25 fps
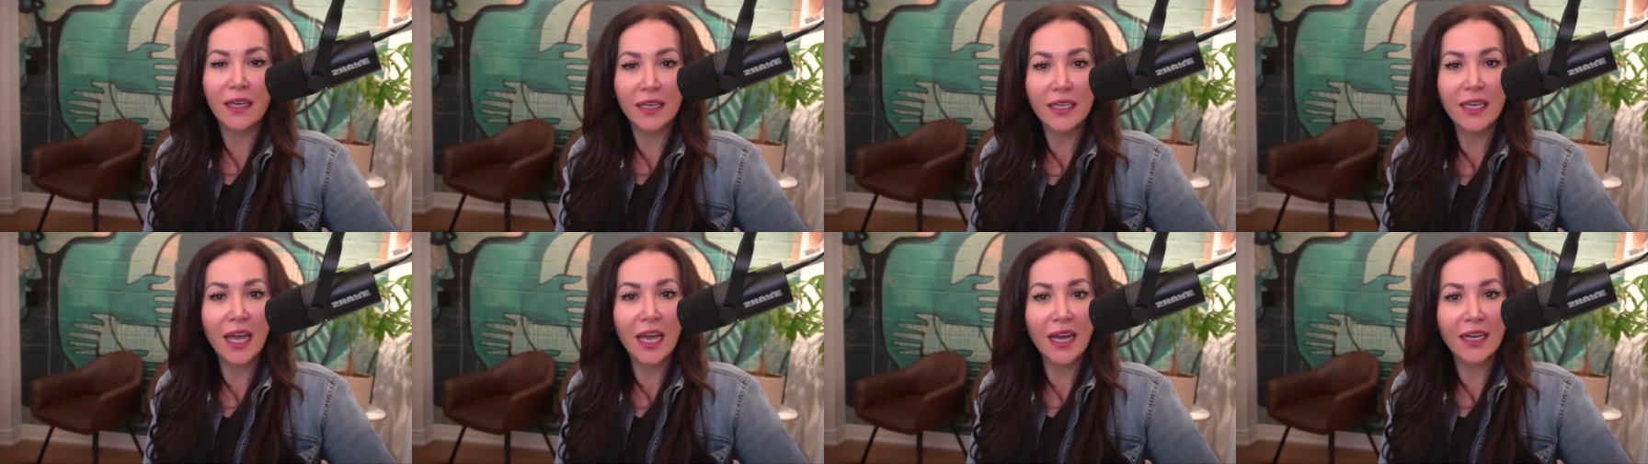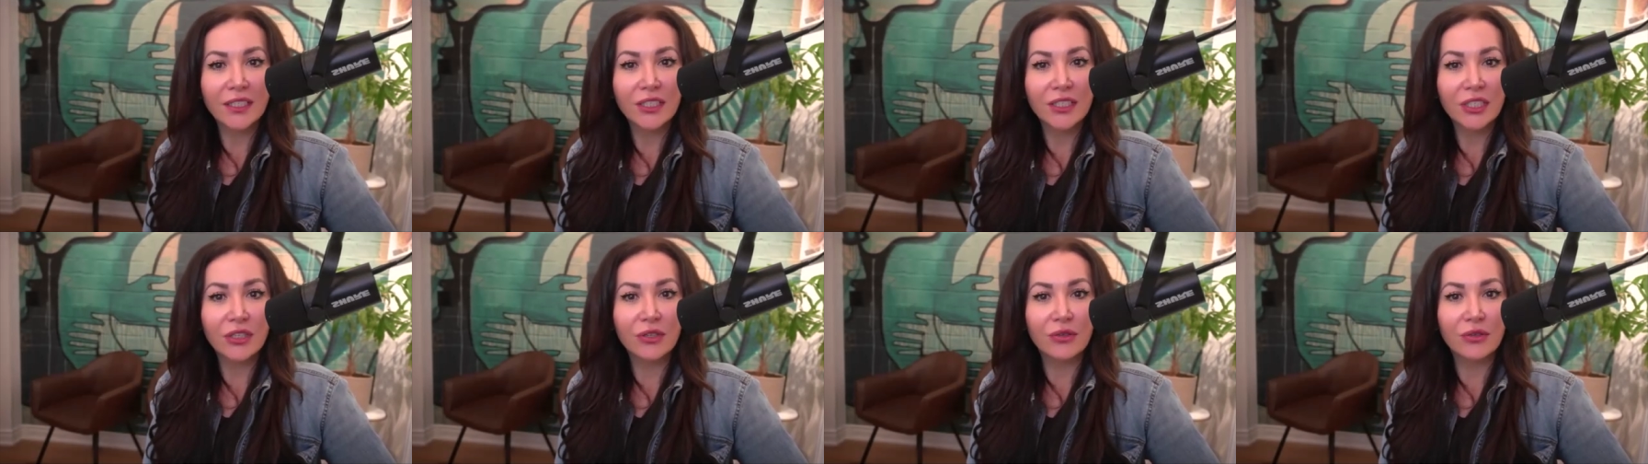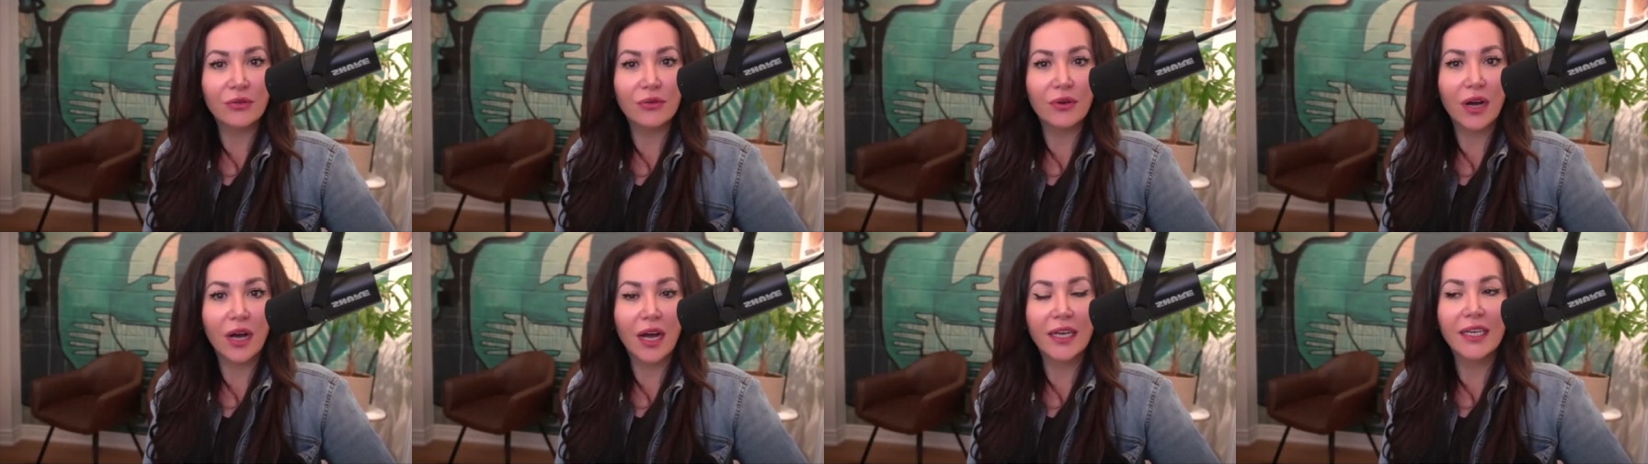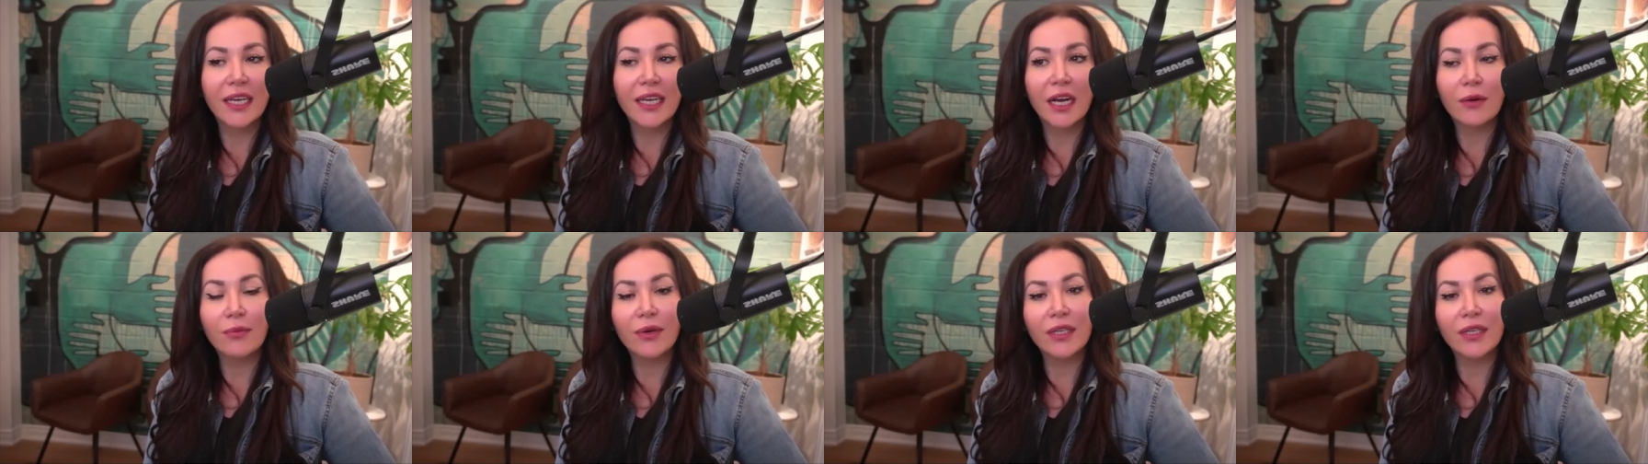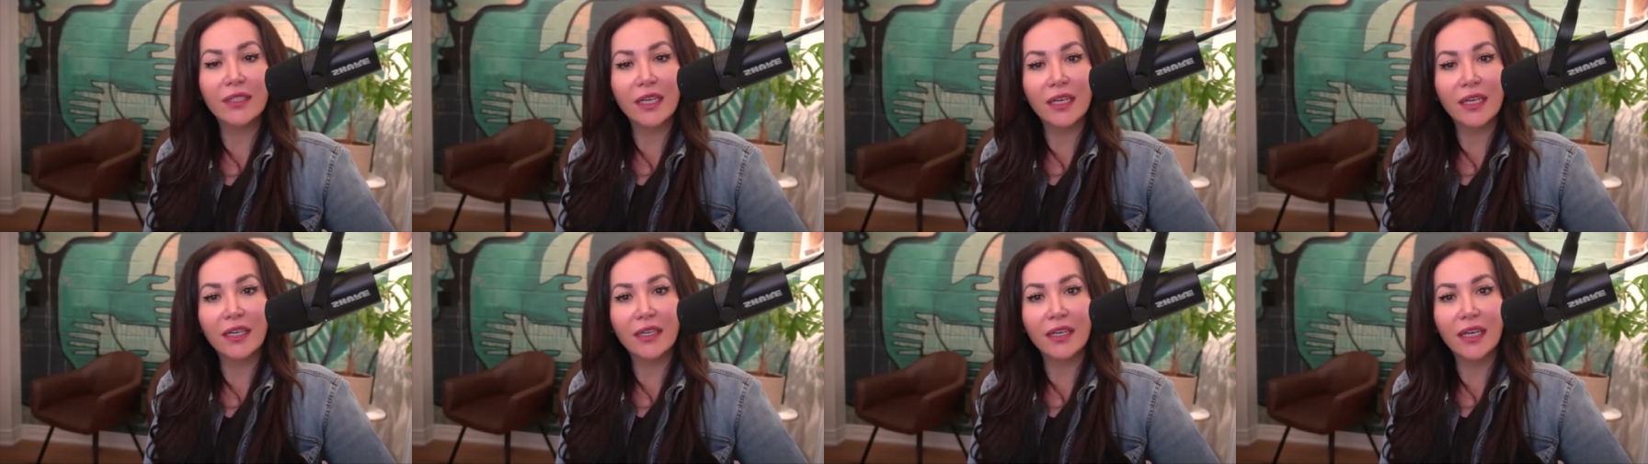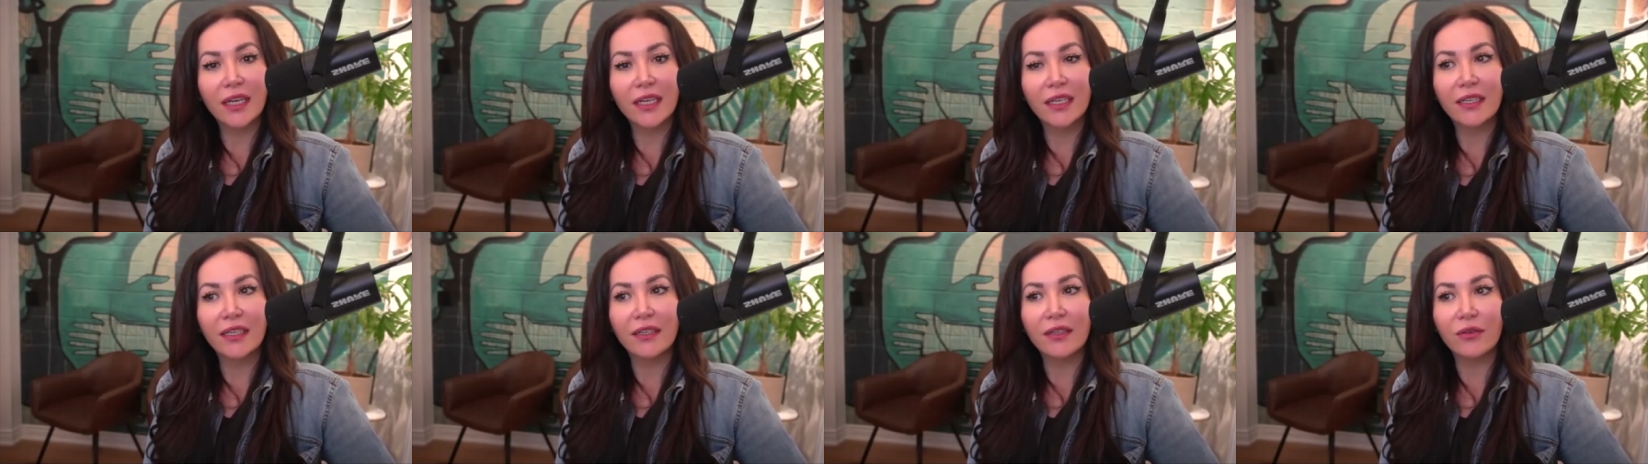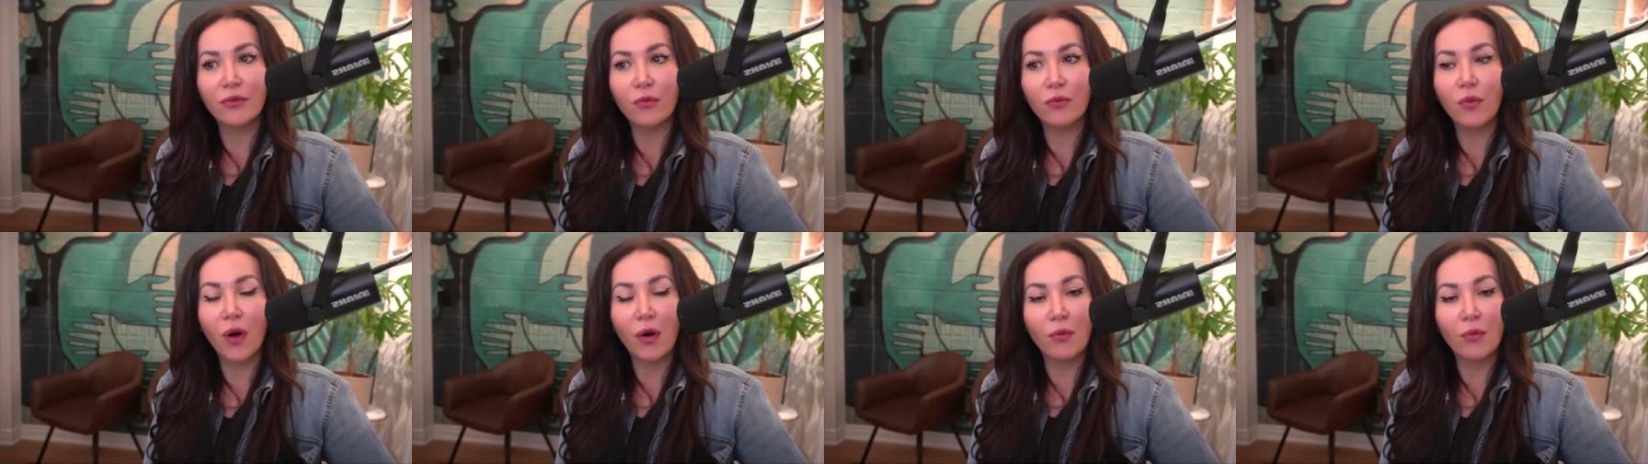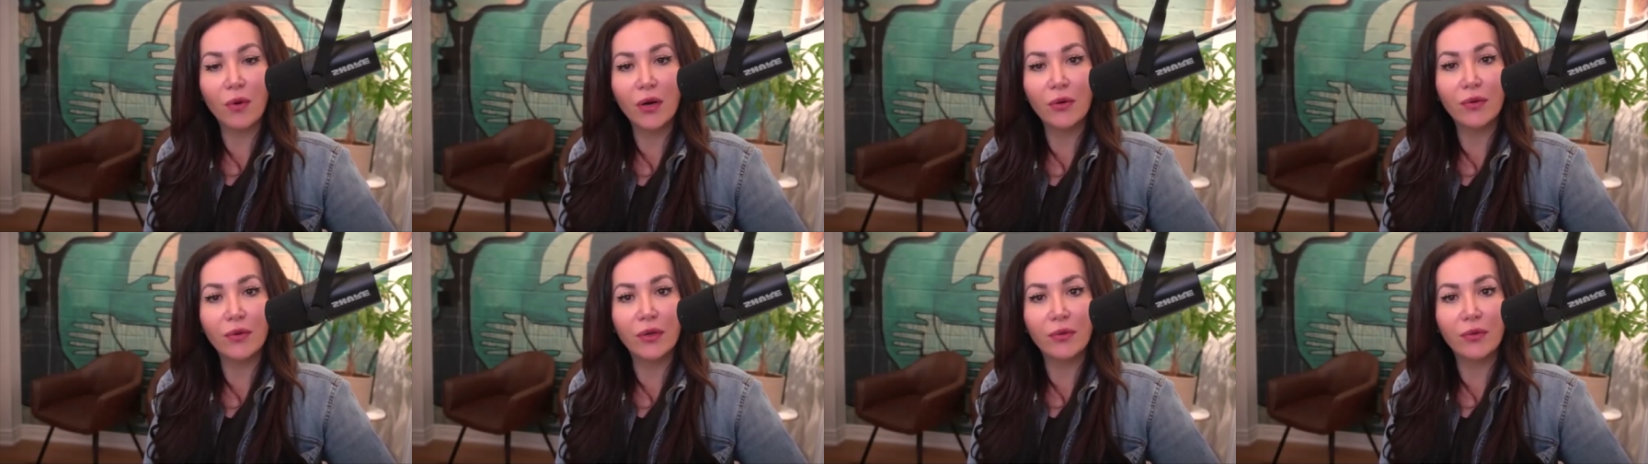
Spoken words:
Yeah, I do. I care because what